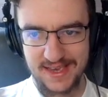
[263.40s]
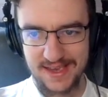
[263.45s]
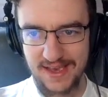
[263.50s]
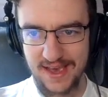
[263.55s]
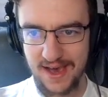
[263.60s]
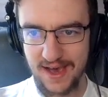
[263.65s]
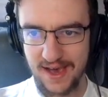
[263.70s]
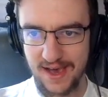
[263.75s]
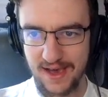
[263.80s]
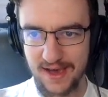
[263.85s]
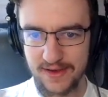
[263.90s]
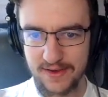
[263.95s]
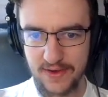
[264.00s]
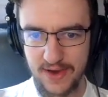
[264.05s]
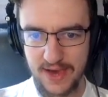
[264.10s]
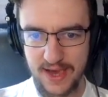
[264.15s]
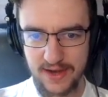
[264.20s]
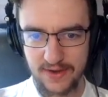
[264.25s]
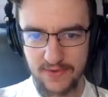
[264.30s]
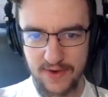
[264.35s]
Uh, go
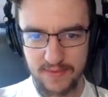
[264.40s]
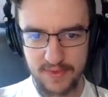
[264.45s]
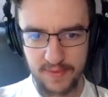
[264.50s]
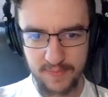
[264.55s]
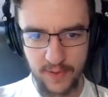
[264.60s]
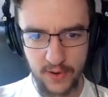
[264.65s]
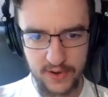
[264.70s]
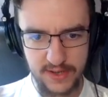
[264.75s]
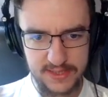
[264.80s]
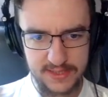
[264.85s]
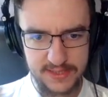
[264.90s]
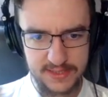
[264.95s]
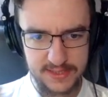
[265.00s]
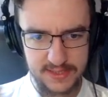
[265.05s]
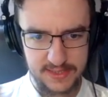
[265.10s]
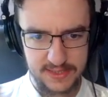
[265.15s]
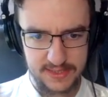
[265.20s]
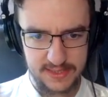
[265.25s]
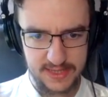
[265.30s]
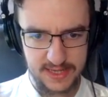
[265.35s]
ahead and grab the
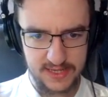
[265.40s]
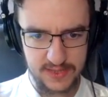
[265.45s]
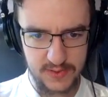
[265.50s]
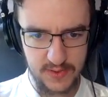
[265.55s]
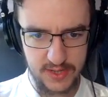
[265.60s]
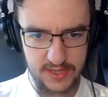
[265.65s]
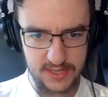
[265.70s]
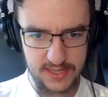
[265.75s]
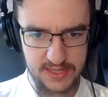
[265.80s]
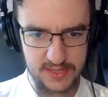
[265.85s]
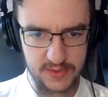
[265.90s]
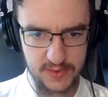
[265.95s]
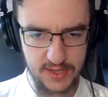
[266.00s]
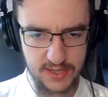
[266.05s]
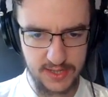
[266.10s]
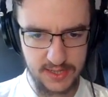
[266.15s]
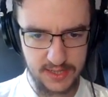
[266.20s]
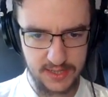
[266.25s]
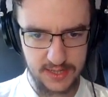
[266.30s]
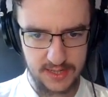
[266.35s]
points. This one, this
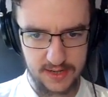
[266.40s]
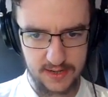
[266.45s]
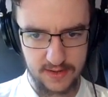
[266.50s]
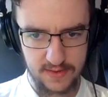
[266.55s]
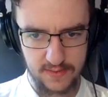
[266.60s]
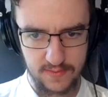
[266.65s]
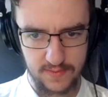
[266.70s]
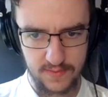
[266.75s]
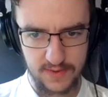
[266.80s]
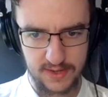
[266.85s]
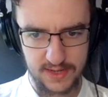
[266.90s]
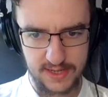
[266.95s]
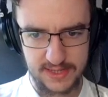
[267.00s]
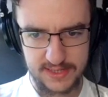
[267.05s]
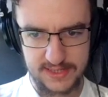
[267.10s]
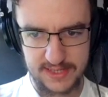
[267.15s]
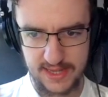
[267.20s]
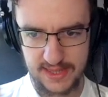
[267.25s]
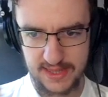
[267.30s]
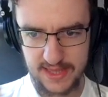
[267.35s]
one. We're going
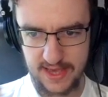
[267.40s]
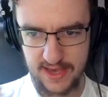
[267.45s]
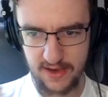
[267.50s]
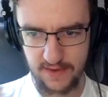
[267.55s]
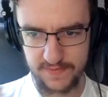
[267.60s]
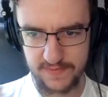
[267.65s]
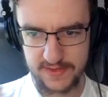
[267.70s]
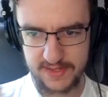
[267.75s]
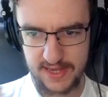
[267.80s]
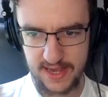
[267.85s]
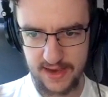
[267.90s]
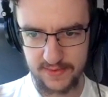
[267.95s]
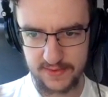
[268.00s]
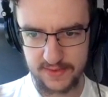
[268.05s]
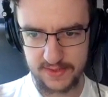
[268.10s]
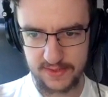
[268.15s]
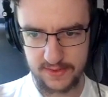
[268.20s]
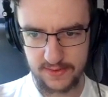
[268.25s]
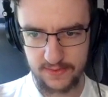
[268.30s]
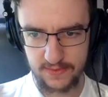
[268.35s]
to send that obviously
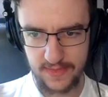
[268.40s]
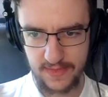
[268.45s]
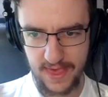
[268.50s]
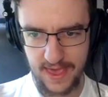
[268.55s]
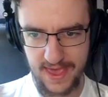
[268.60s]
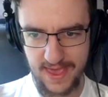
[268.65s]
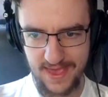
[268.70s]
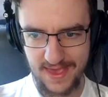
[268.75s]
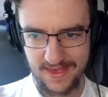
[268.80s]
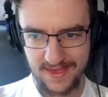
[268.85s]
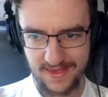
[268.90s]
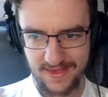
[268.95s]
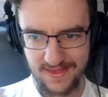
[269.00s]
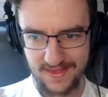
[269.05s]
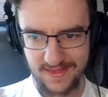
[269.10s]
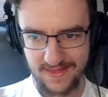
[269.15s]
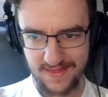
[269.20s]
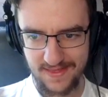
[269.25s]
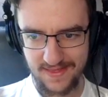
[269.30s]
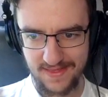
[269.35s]
out to there.
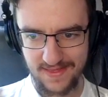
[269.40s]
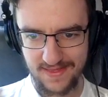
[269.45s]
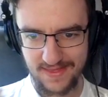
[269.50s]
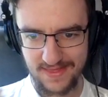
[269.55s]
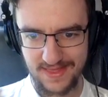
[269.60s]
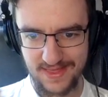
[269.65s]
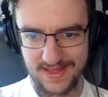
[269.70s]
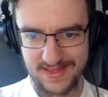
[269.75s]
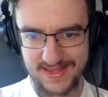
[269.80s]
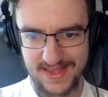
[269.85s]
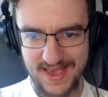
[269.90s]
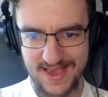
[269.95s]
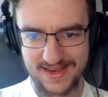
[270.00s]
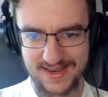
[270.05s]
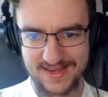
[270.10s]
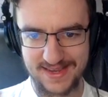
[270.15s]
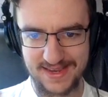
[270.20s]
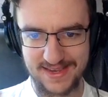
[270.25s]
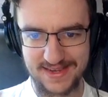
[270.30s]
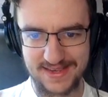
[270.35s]
That's
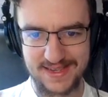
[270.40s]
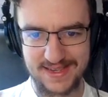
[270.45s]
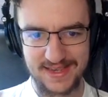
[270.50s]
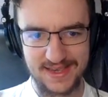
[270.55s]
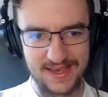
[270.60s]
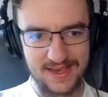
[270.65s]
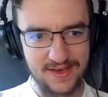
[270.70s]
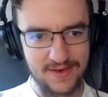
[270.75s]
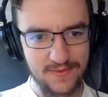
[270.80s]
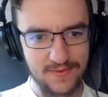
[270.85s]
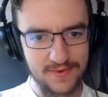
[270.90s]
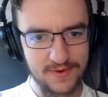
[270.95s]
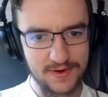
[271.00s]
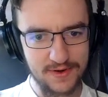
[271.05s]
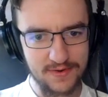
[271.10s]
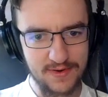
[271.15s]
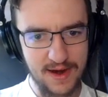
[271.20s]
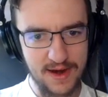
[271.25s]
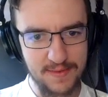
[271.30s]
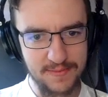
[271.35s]
excellent. We're
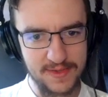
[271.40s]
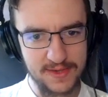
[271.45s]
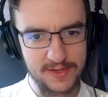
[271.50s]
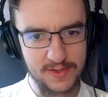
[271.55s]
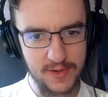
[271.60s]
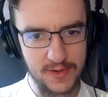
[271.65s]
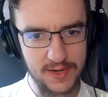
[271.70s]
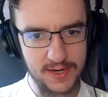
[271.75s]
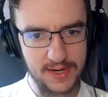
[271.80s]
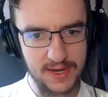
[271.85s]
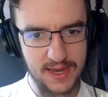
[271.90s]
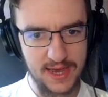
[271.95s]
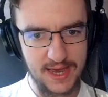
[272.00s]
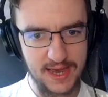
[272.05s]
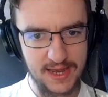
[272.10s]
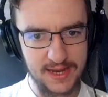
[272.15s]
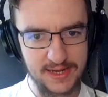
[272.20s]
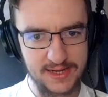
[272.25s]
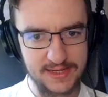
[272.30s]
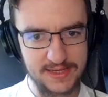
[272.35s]
going to grab this one
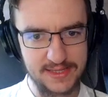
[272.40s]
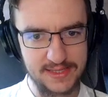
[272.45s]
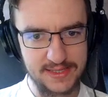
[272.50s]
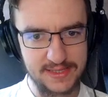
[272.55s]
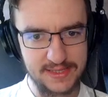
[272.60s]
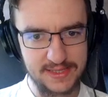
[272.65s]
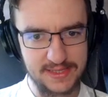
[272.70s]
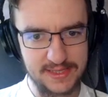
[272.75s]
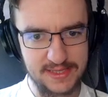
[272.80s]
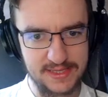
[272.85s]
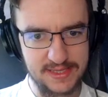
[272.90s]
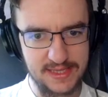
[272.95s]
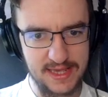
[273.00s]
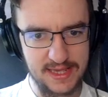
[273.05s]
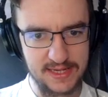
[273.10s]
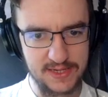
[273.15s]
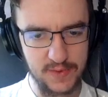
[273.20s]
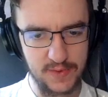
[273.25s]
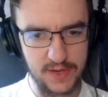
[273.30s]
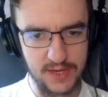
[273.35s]
and
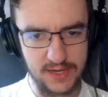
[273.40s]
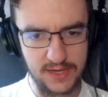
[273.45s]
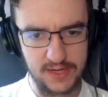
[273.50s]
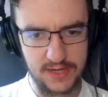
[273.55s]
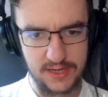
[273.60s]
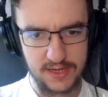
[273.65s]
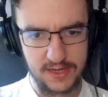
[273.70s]
this one.